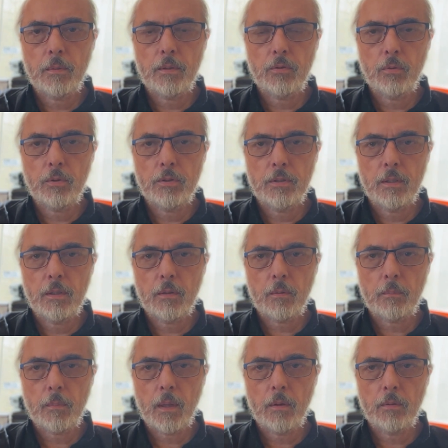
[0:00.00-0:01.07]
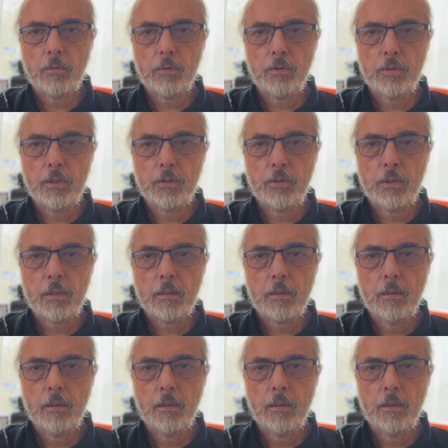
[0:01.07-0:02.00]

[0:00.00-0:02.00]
into a single powerful teaching.